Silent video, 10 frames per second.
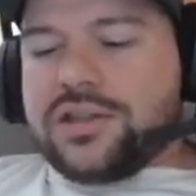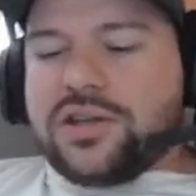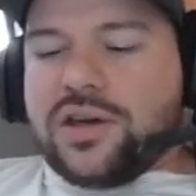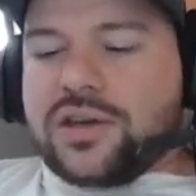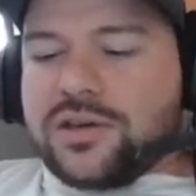
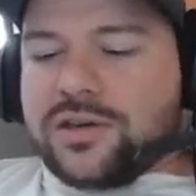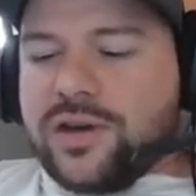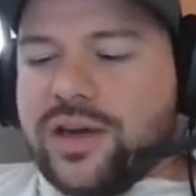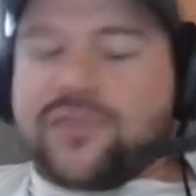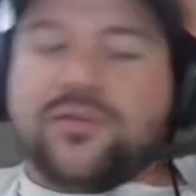Tucker
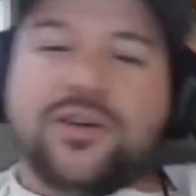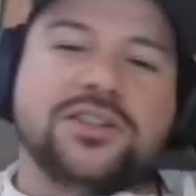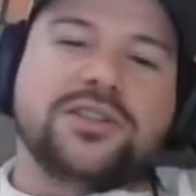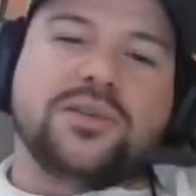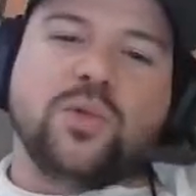Kraft
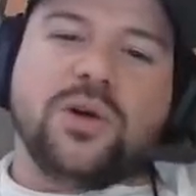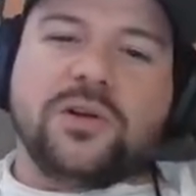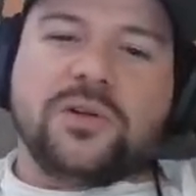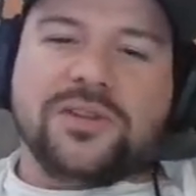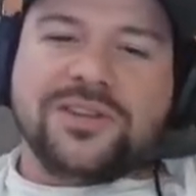versus the
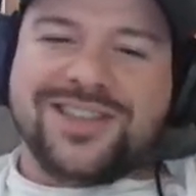world.